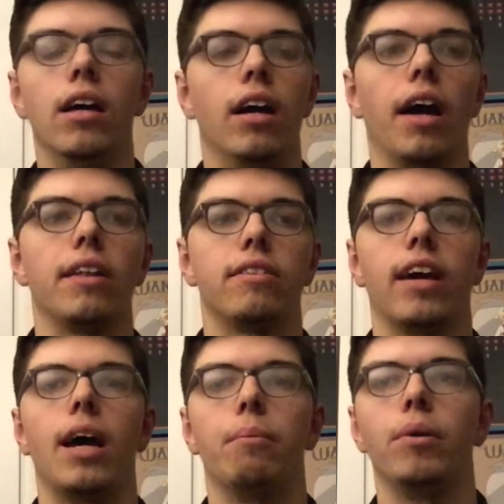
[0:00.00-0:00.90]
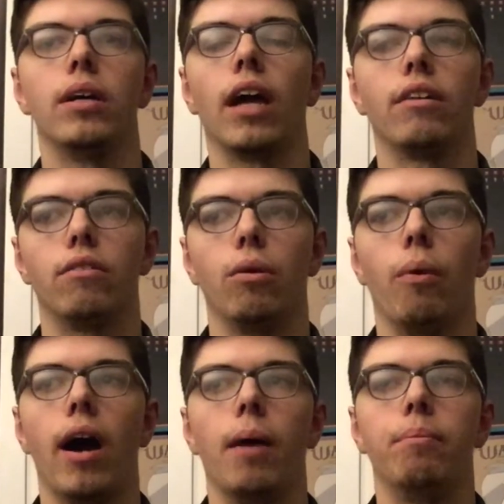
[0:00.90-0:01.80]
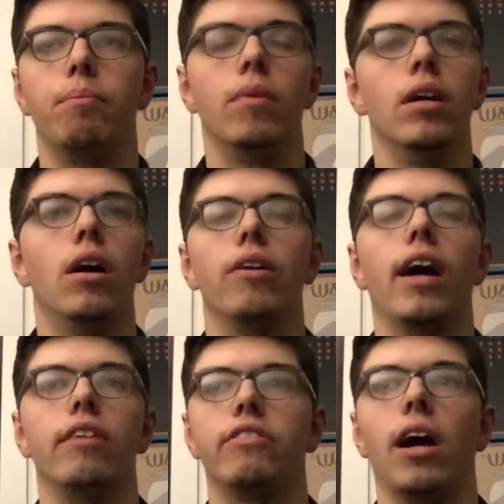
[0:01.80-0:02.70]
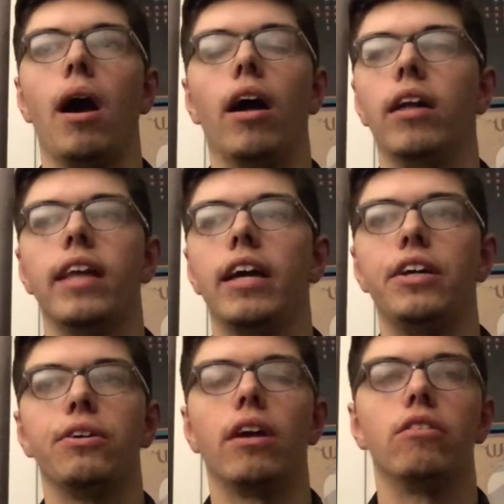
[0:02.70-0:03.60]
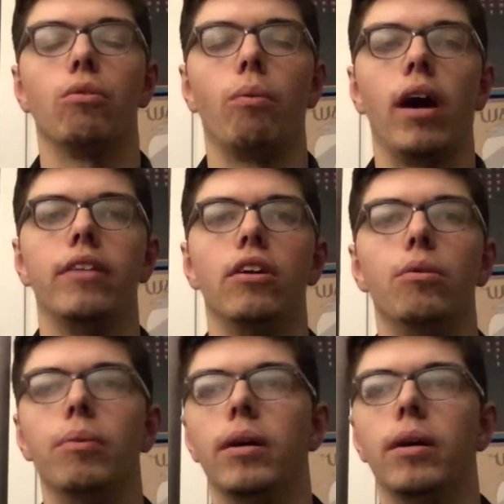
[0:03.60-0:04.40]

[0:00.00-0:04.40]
on time, but I don't know why, or not on time on that year. I don't know why though,